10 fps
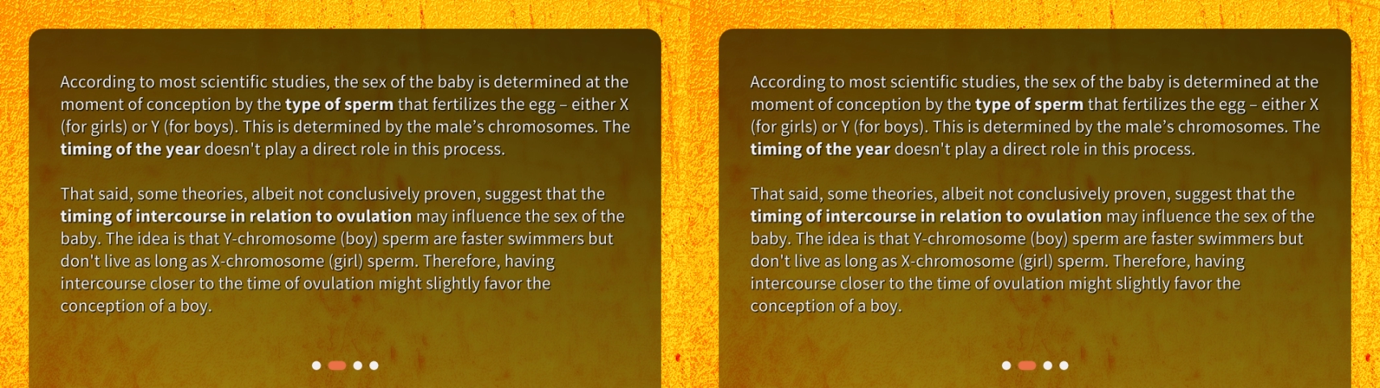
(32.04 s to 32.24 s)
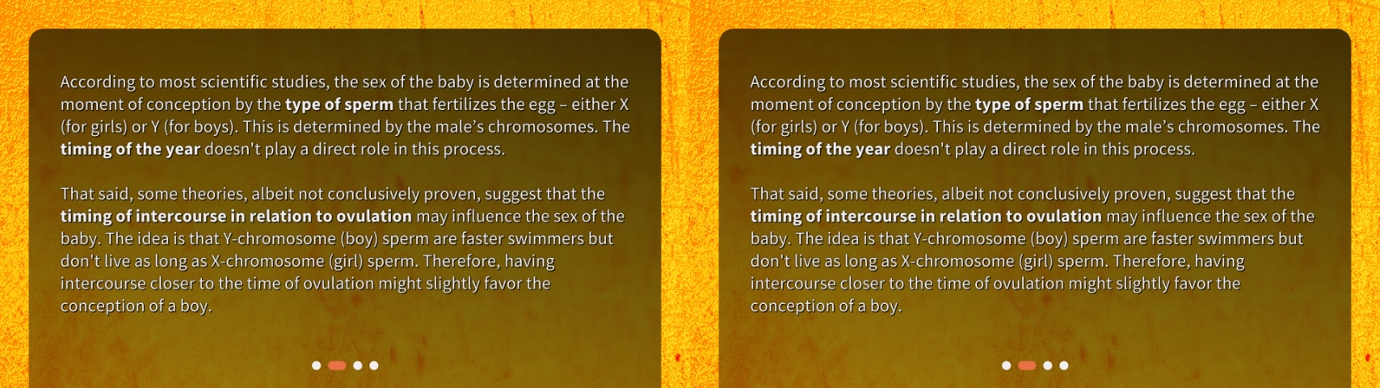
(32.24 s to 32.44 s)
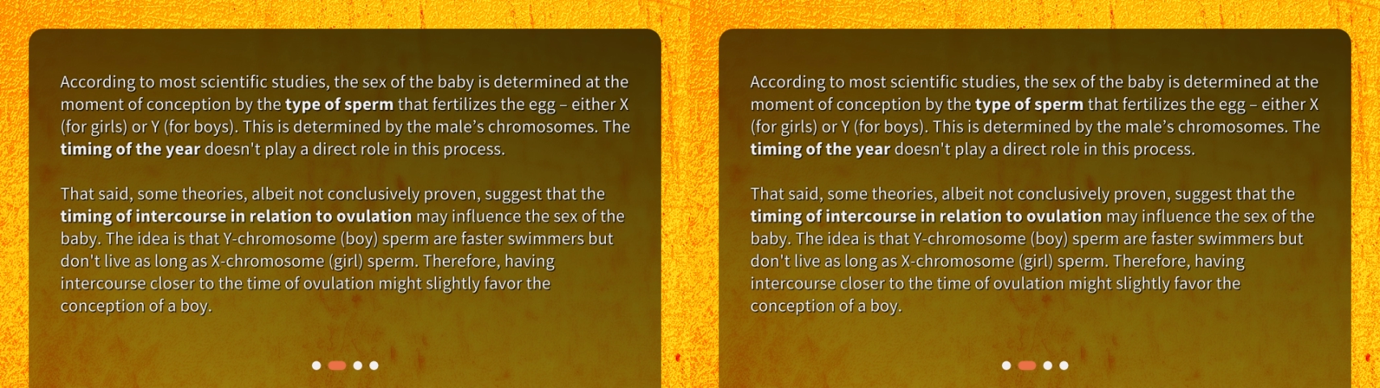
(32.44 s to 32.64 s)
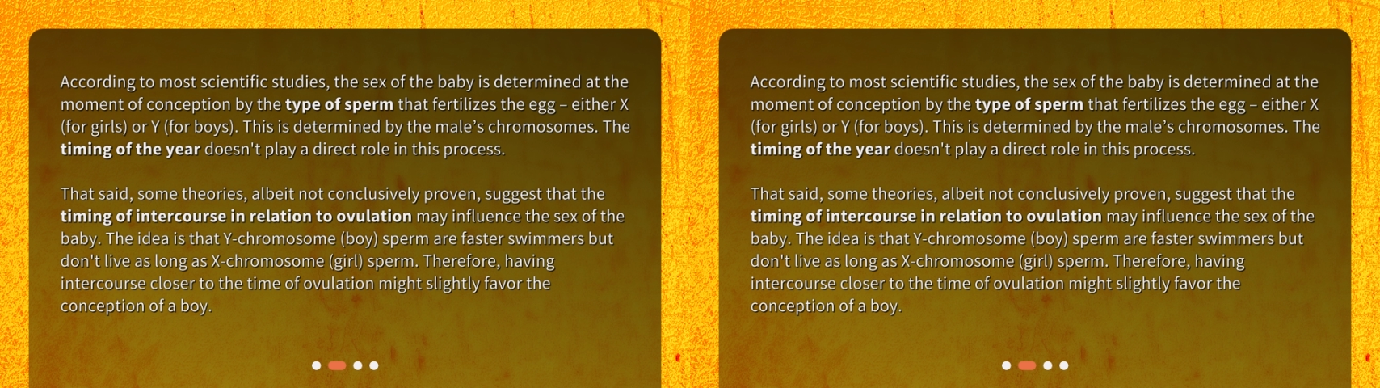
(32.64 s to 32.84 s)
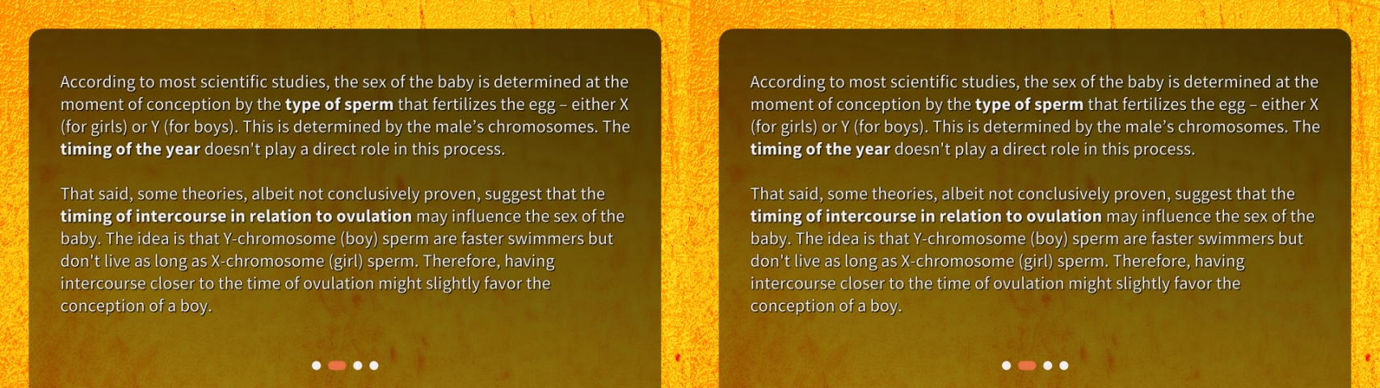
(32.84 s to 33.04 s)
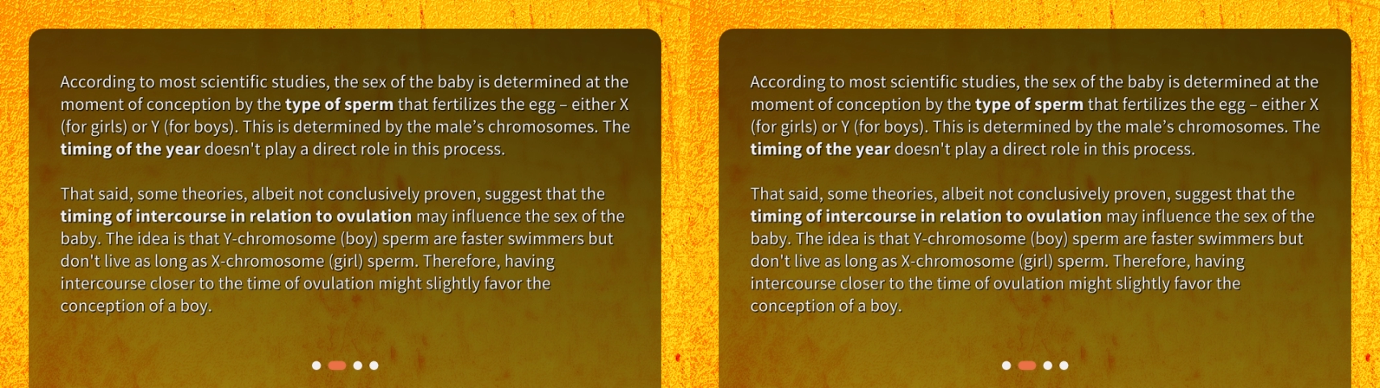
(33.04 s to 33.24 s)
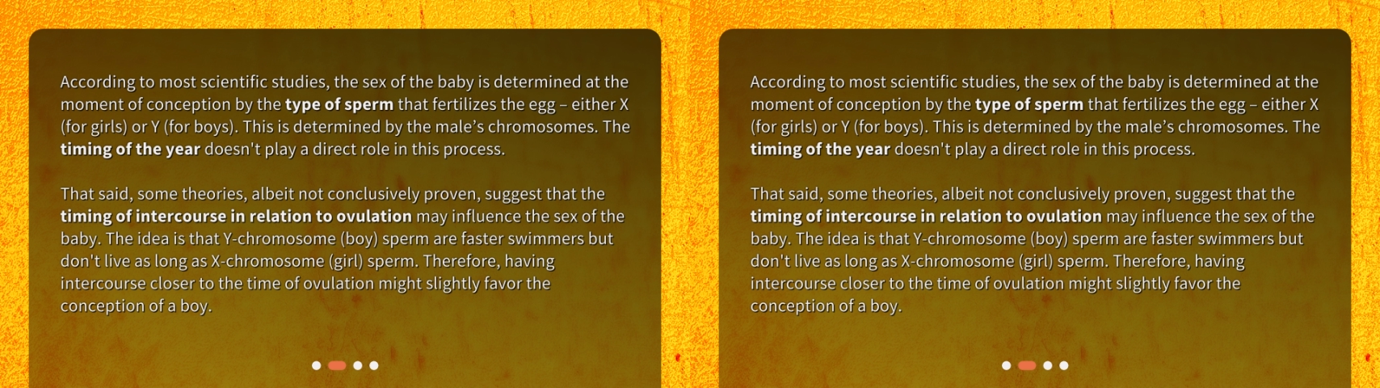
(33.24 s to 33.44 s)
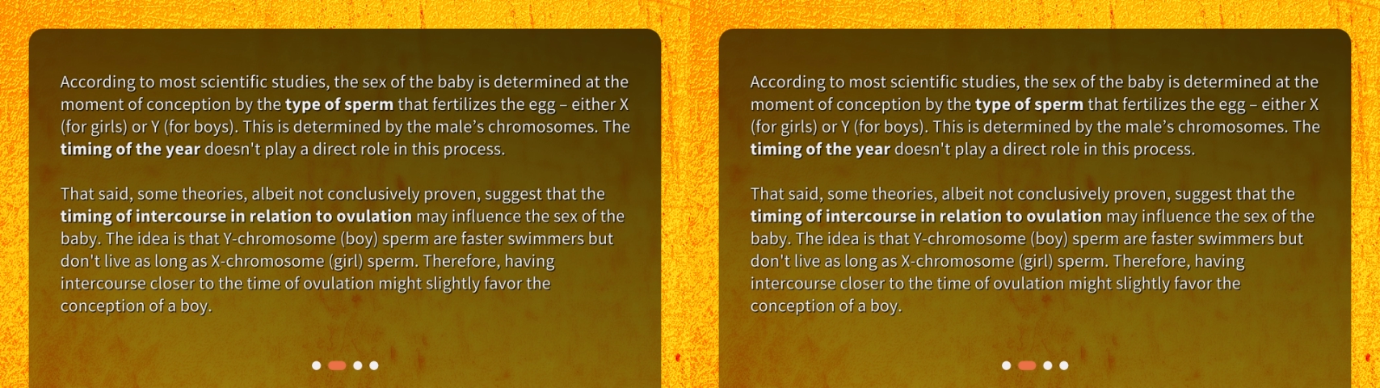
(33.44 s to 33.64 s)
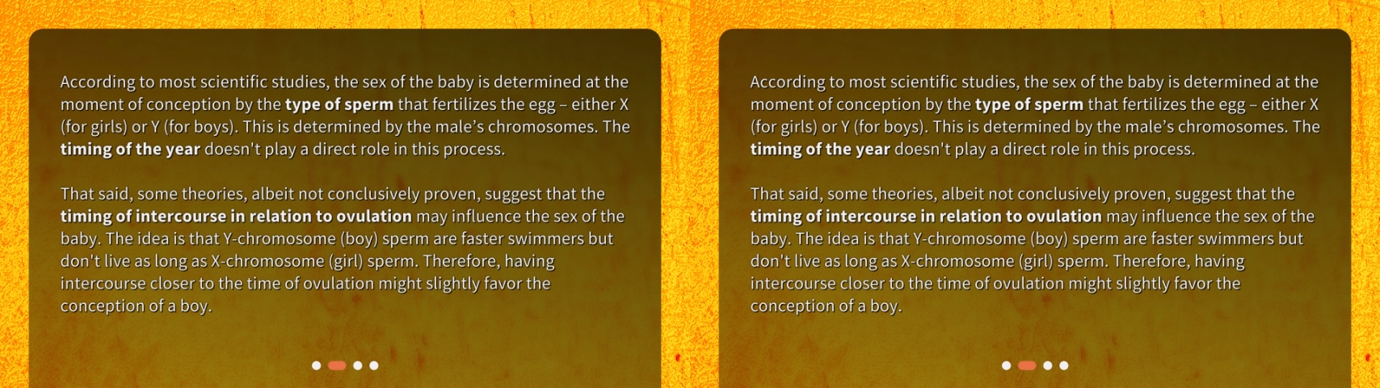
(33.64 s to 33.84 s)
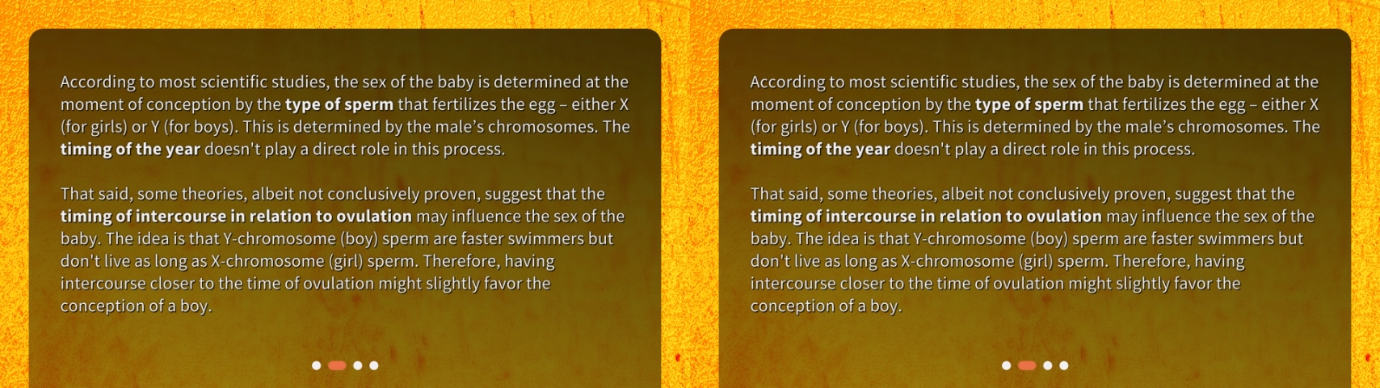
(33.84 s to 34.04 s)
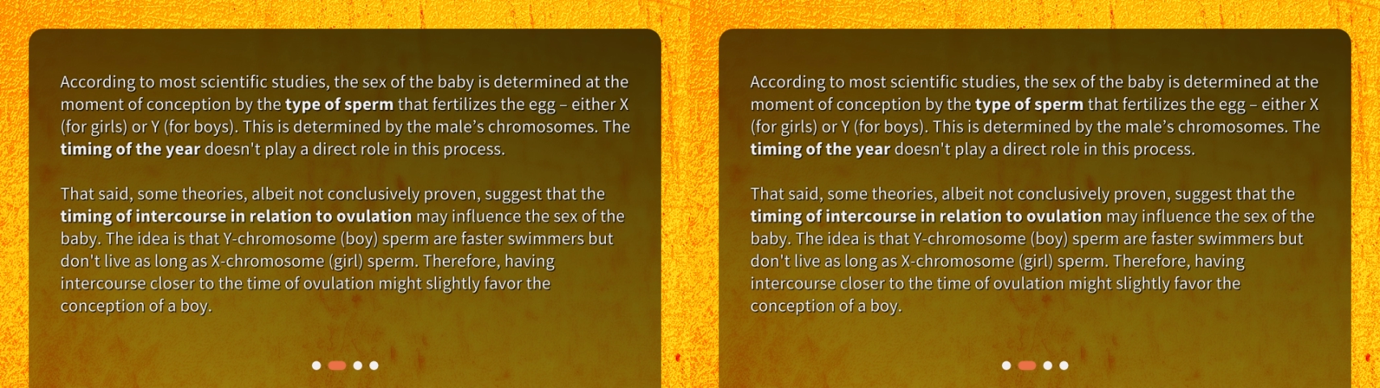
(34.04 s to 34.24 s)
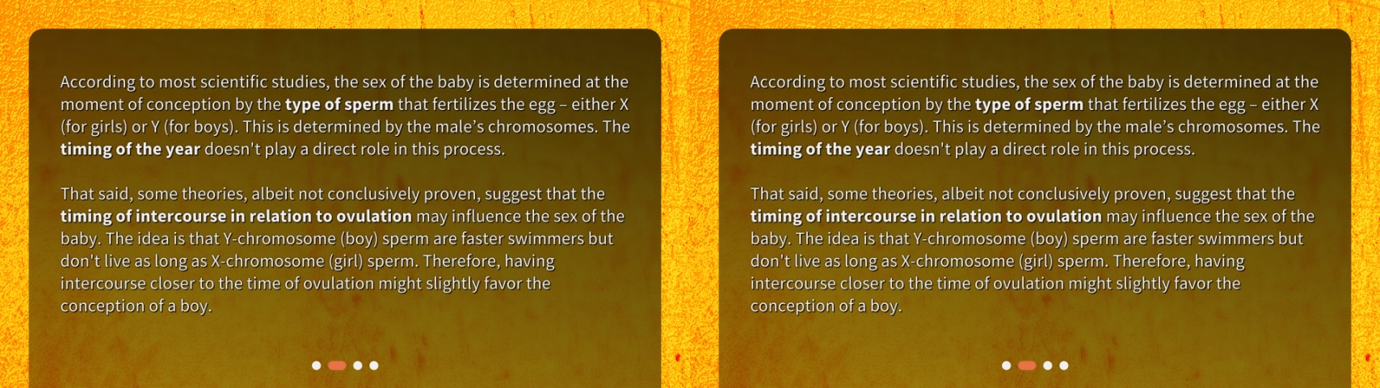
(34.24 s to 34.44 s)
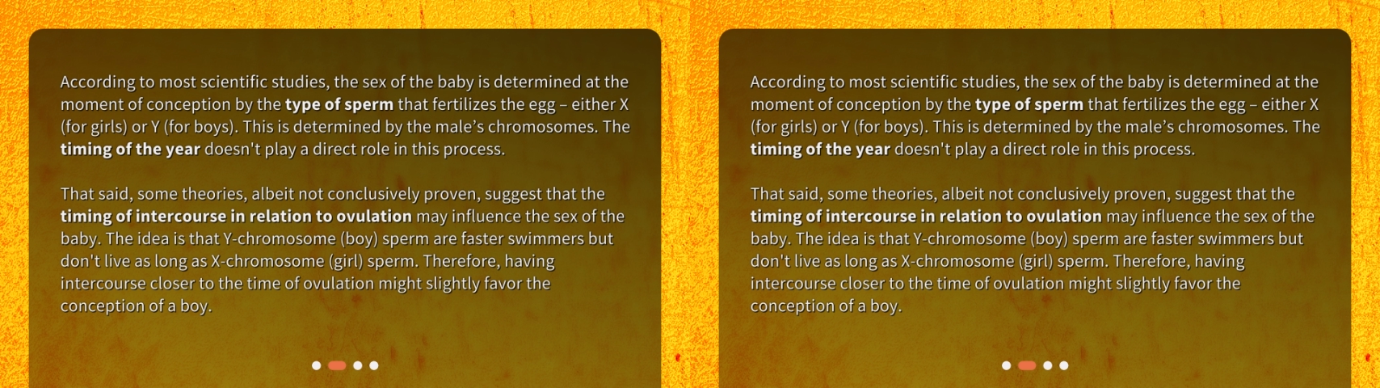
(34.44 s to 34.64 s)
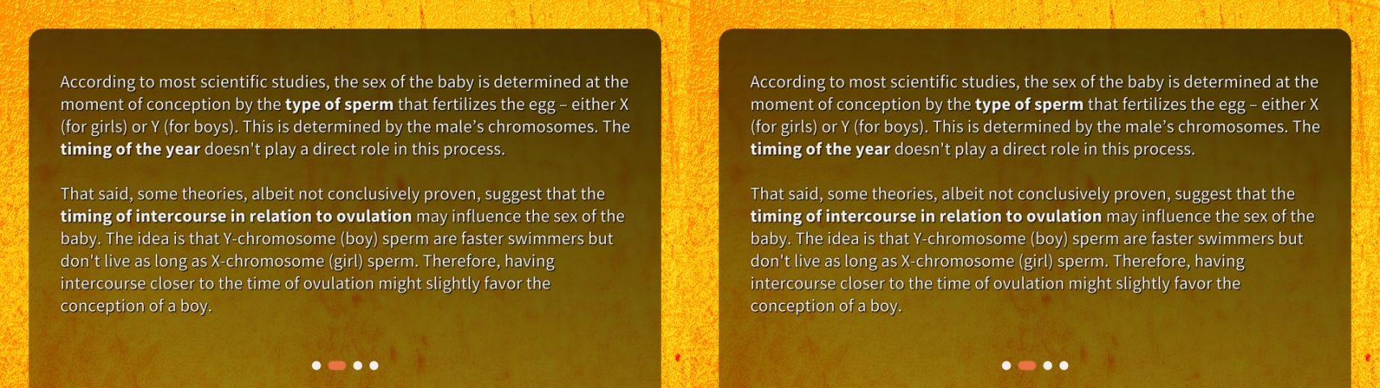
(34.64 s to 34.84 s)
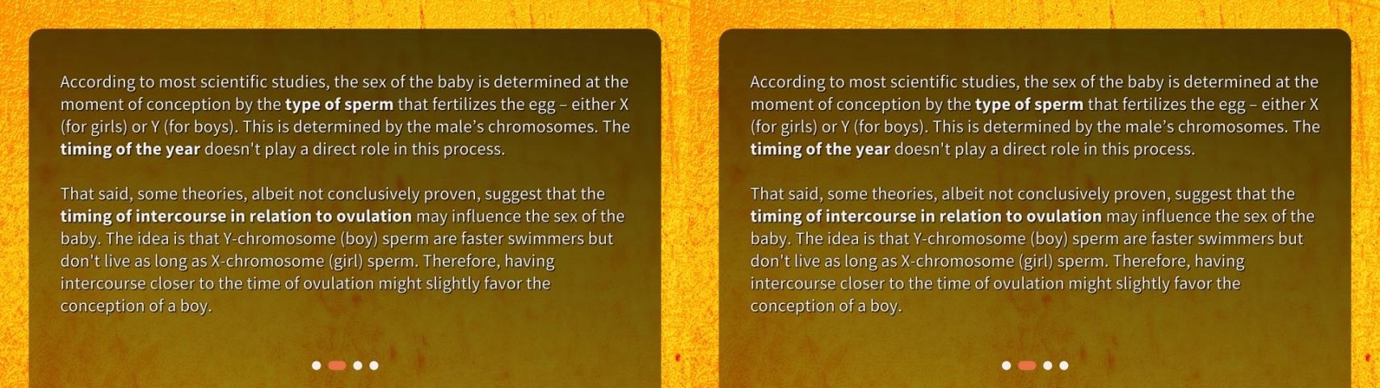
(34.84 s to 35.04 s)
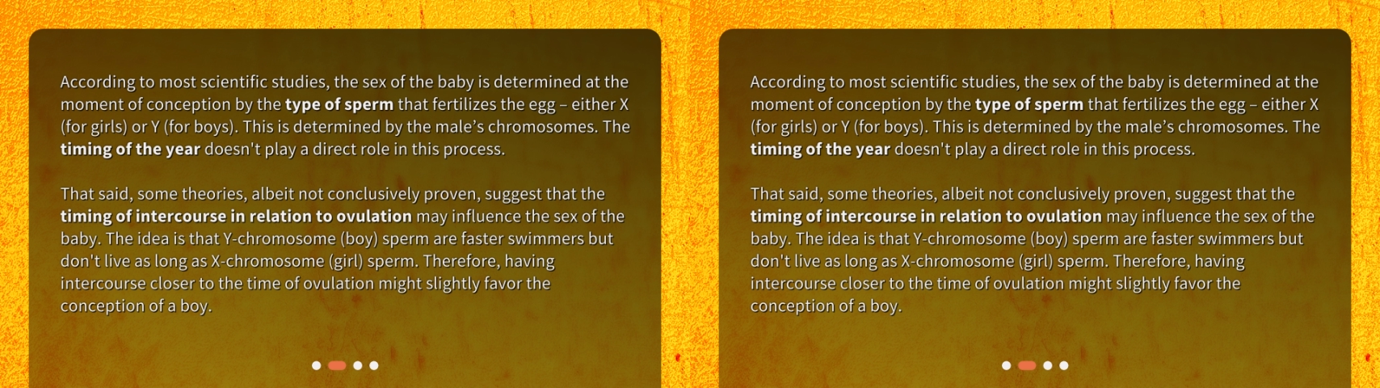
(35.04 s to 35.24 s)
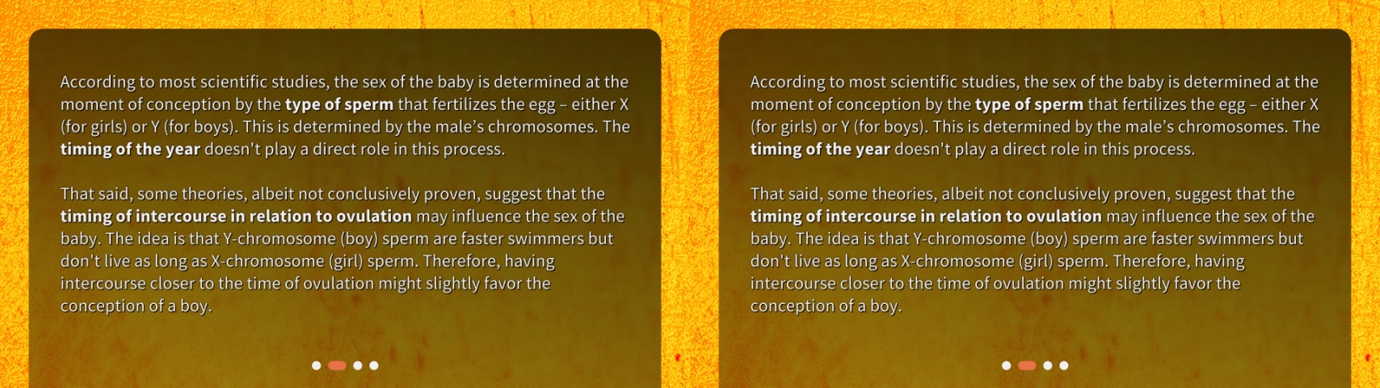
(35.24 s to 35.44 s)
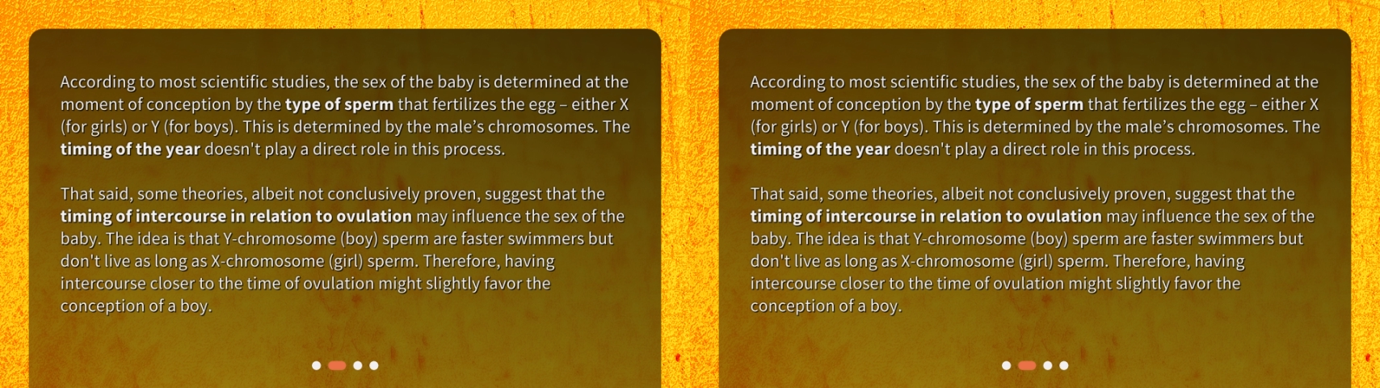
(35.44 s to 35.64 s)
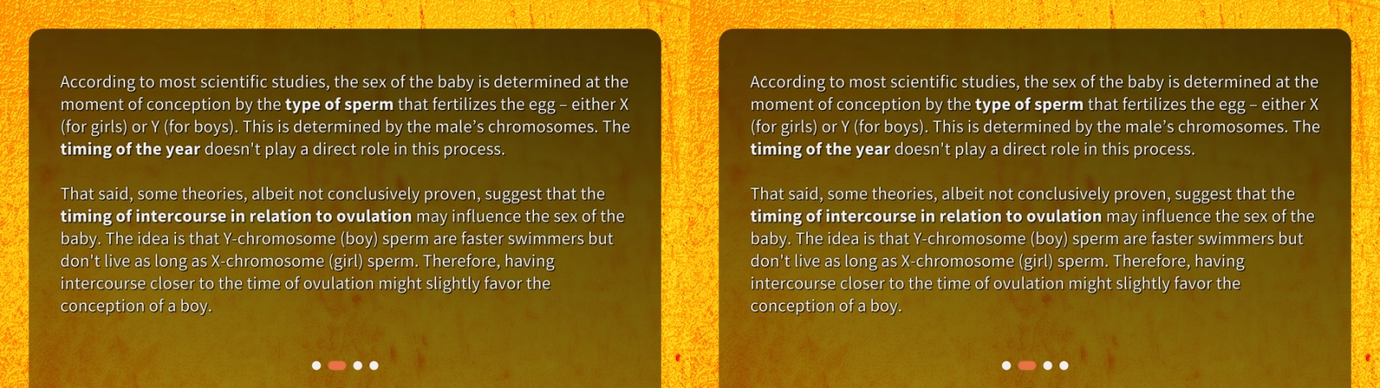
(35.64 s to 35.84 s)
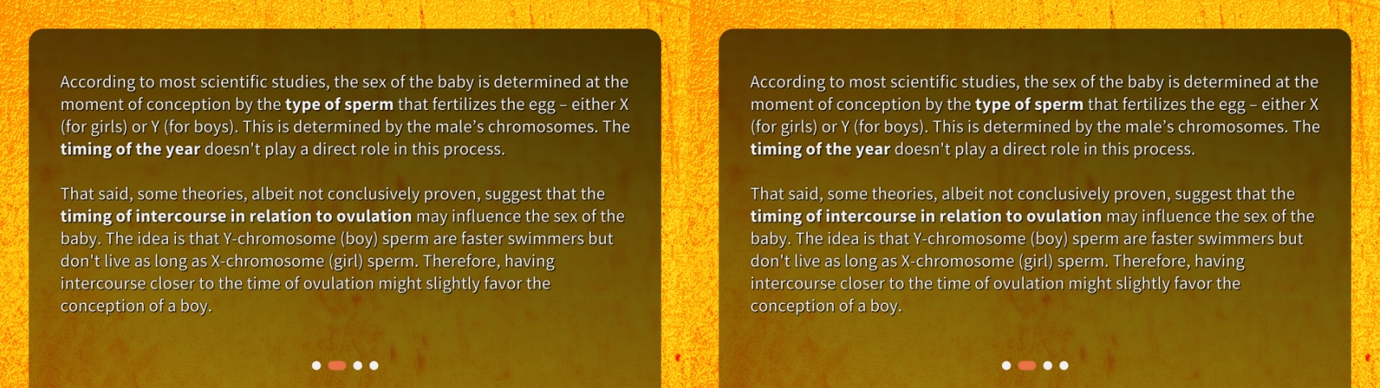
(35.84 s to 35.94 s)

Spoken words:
(no speaker visible)